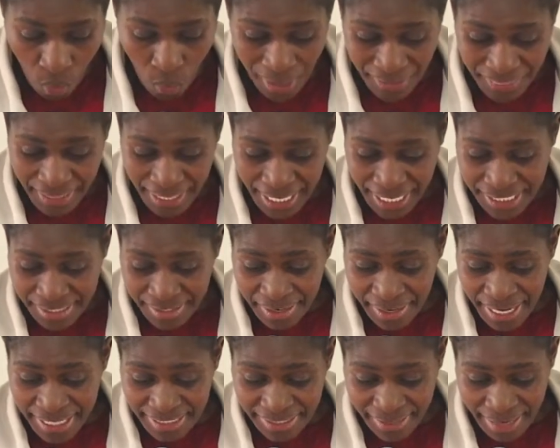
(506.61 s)
When the
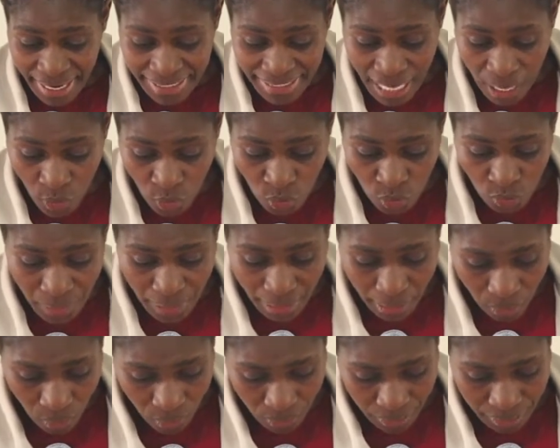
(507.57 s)
Israelites cried out to the
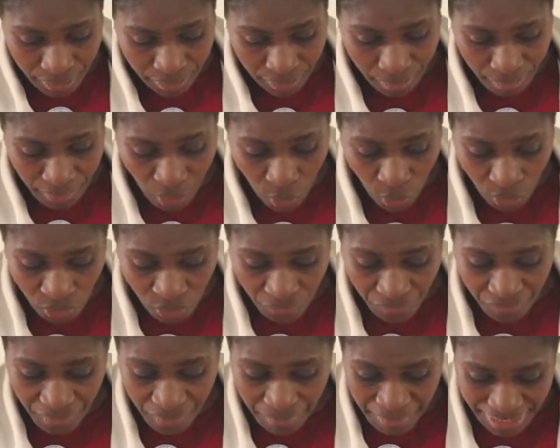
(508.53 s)
Lord because
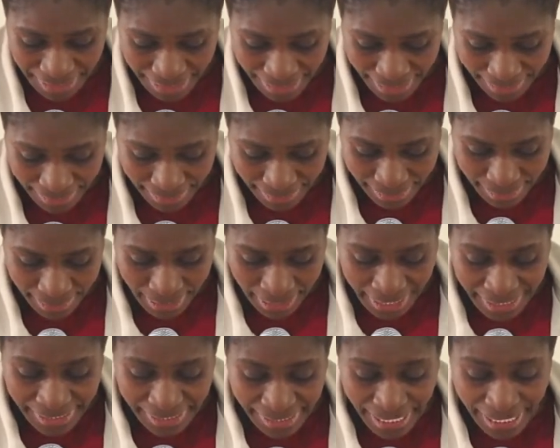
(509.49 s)
of the Midian,
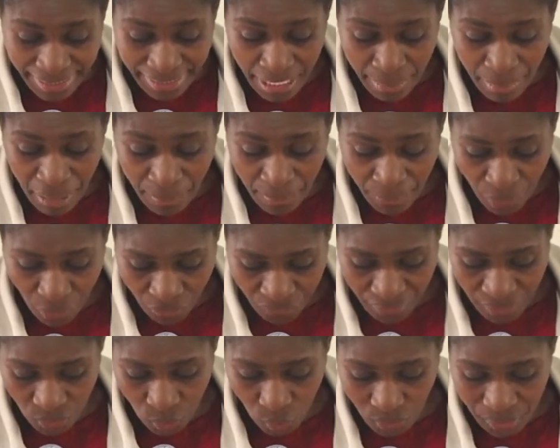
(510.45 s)
he sent them a
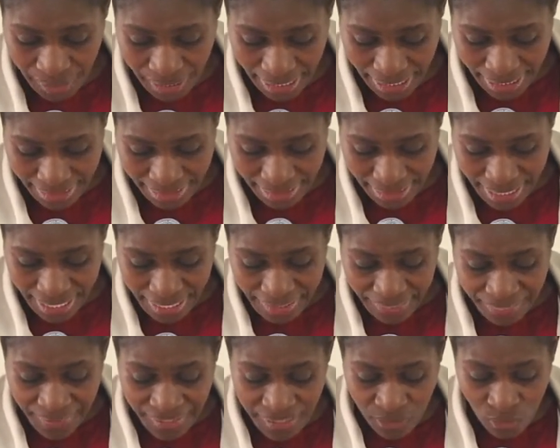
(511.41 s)
prophet who said,
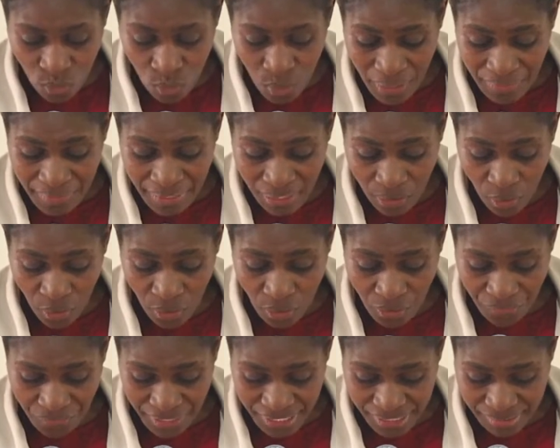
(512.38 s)
this is what the
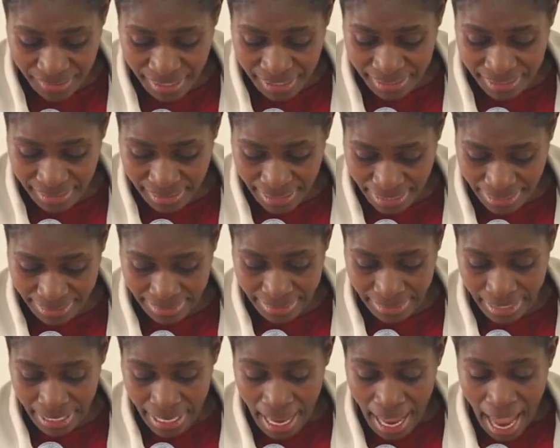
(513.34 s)
Lord of Israel said.
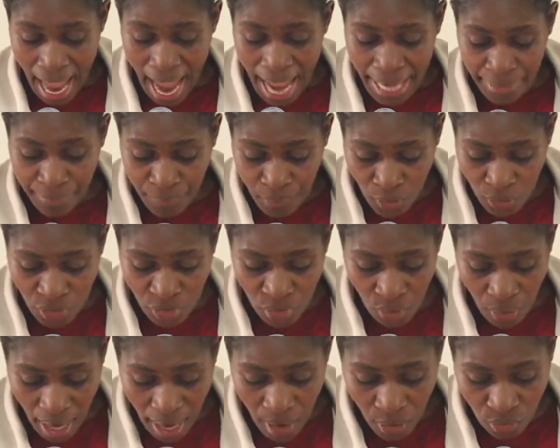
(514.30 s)
I brought
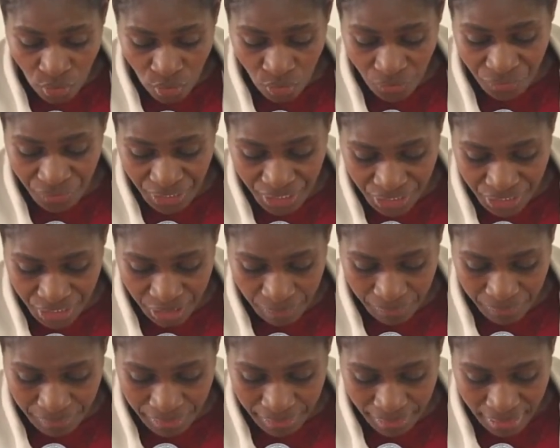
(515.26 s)
you out of
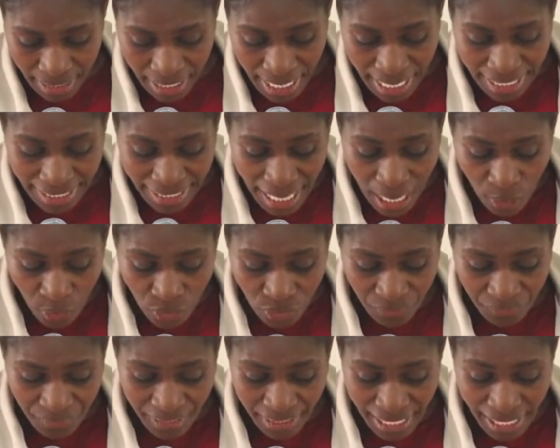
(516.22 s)
Egypt and out
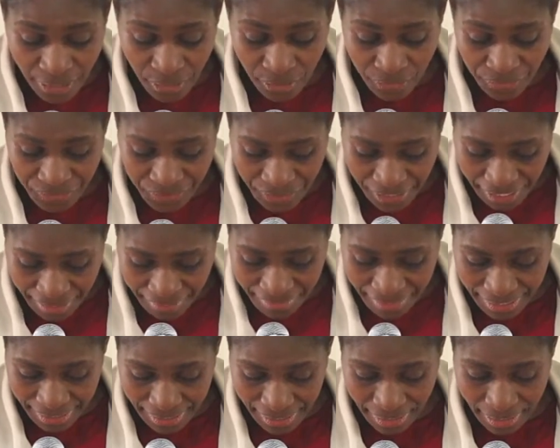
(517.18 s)
of the land of
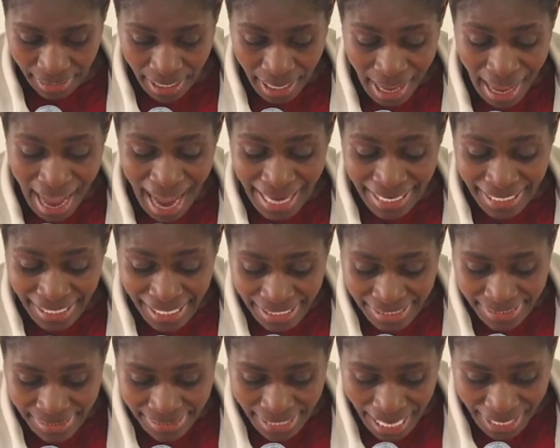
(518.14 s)
slavery. I
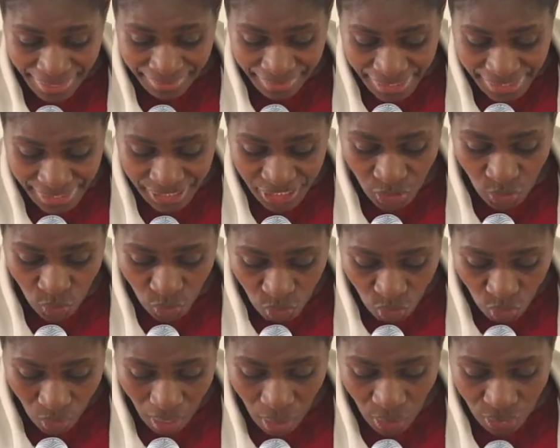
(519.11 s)

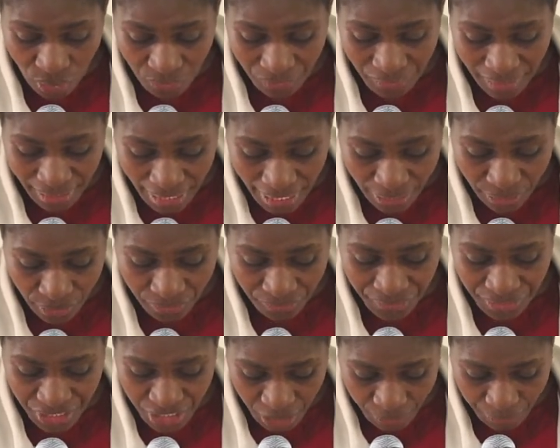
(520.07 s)
rescued you out of the land
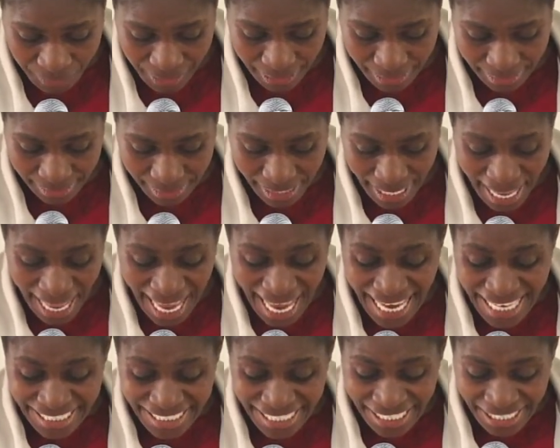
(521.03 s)
of Egyptians
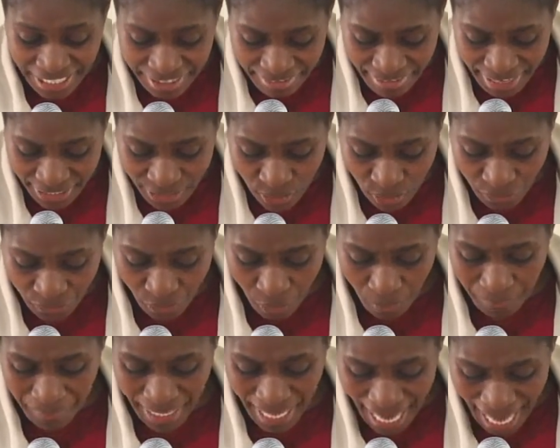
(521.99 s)
and delivered you
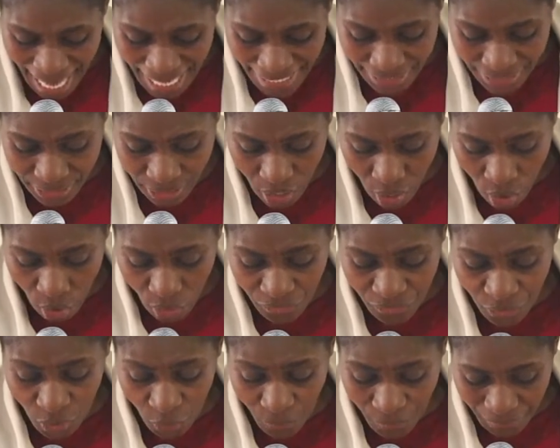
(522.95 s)
from the hand
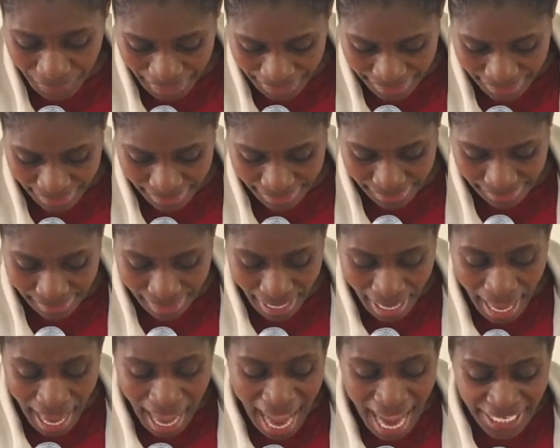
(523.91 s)
of your oppressors.
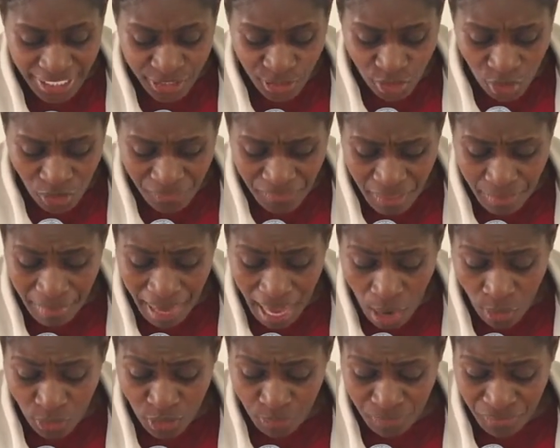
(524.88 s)
I drove them
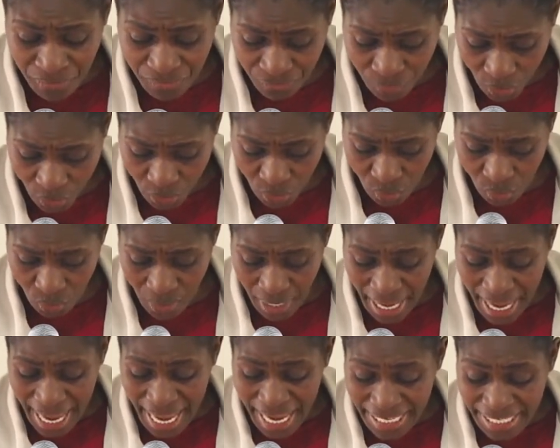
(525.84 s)
out before you
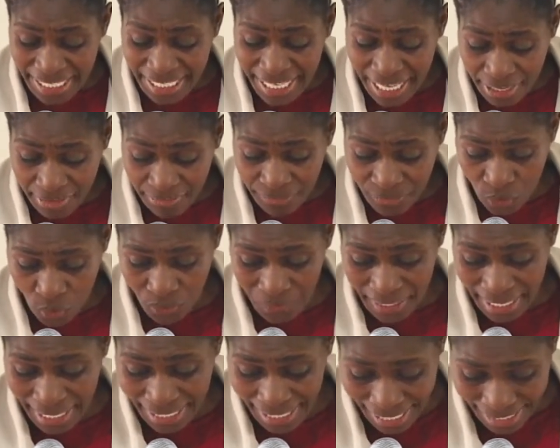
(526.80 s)
and gave you
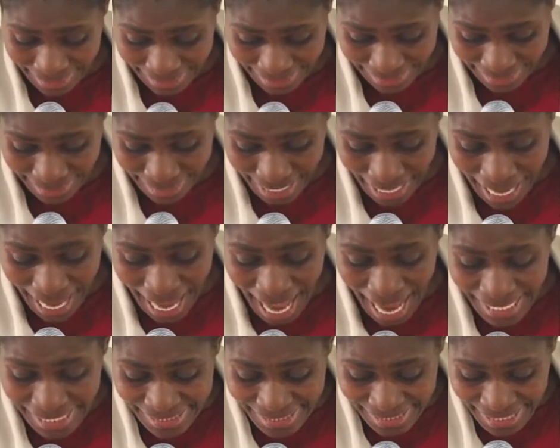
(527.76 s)
their land.
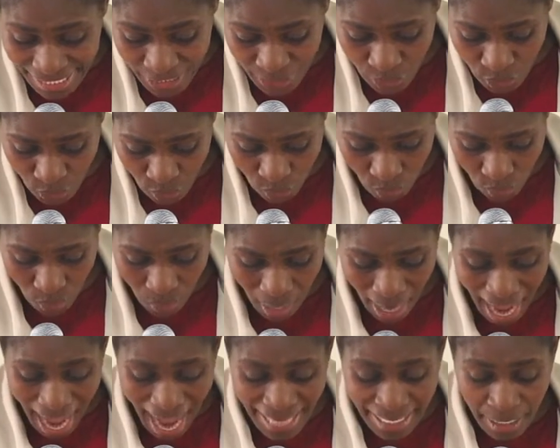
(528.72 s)
I say to you,
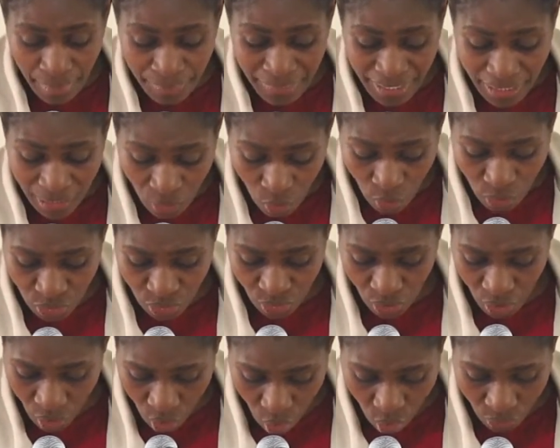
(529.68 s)
I am the Lord
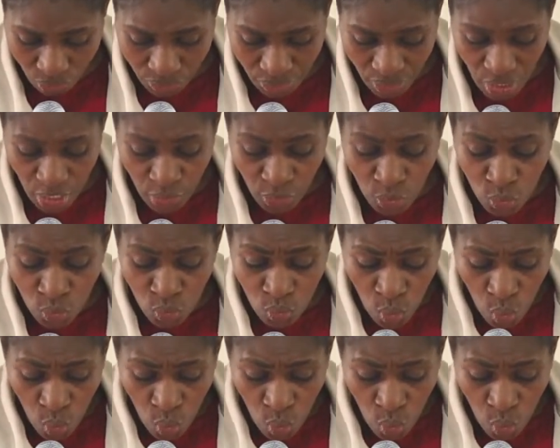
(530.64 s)
your God. Do